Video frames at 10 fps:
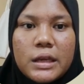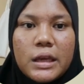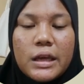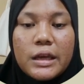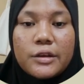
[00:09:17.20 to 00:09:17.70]

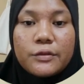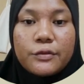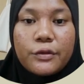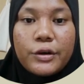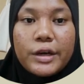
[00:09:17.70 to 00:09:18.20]
And
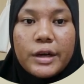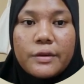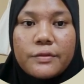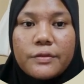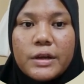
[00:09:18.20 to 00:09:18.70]
for nav,
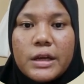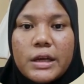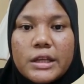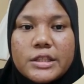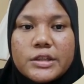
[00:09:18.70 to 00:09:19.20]

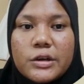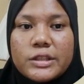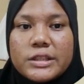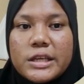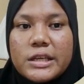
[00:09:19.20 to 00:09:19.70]
it's
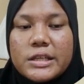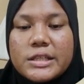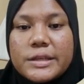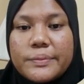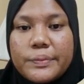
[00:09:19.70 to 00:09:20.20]
contain a
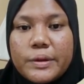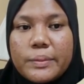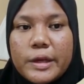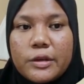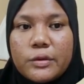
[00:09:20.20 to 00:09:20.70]
simple
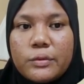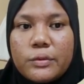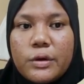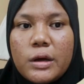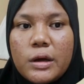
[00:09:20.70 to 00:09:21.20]
menu
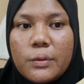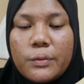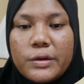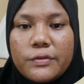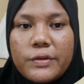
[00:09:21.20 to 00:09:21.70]

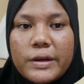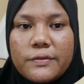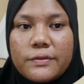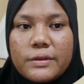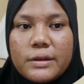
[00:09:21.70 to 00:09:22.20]
with 5
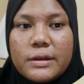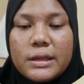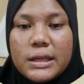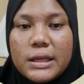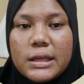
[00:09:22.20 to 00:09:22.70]

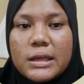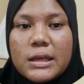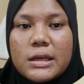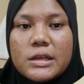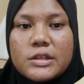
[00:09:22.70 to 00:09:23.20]
links.
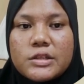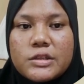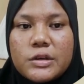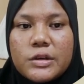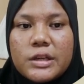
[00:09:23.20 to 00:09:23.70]

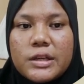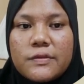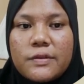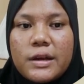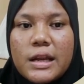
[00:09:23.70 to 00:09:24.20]
So div
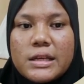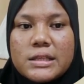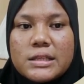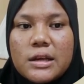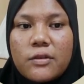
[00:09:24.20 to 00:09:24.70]

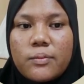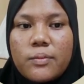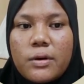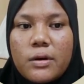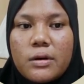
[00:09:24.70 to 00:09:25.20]
class
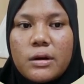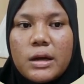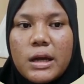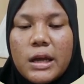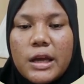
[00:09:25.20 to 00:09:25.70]
navbox
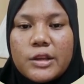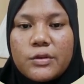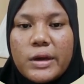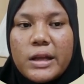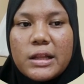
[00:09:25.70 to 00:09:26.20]
and
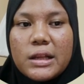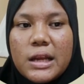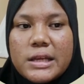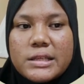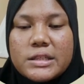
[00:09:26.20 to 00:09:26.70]
ul
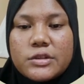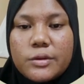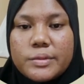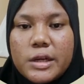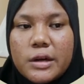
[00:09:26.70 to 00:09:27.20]
class drop
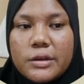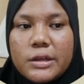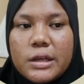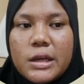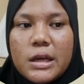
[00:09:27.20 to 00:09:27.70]
down.
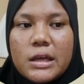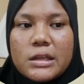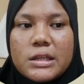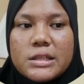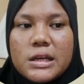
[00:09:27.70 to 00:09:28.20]

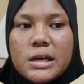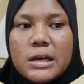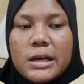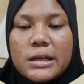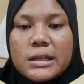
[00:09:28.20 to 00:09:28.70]
These are
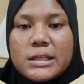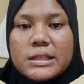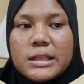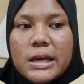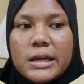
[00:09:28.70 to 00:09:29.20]
likely
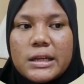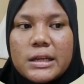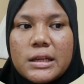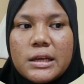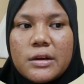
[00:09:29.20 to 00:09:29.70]
style
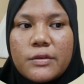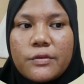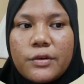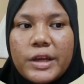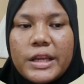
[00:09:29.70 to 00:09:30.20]

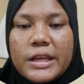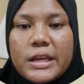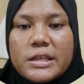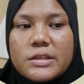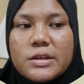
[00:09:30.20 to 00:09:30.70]
for
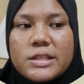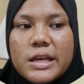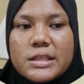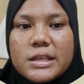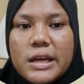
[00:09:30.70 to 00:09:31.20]

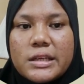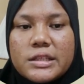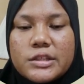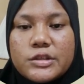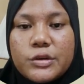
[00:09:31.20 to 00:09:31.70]

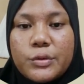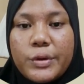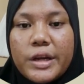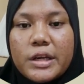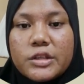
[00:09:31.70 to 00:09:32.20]
index.css to
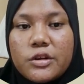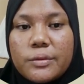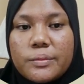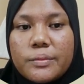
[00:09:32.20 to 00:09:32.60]
create a drop